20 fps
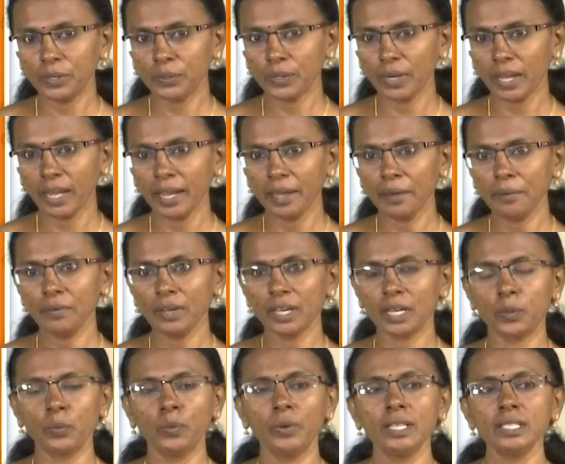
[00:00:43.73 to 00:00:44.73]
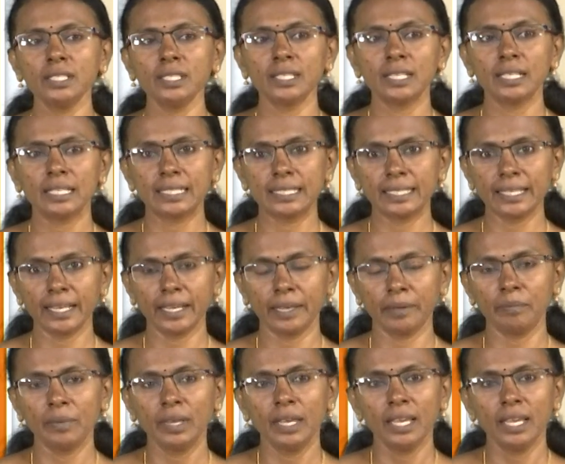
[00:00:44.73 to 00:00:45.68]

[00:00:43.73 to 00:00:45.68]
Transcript: to have quiz time.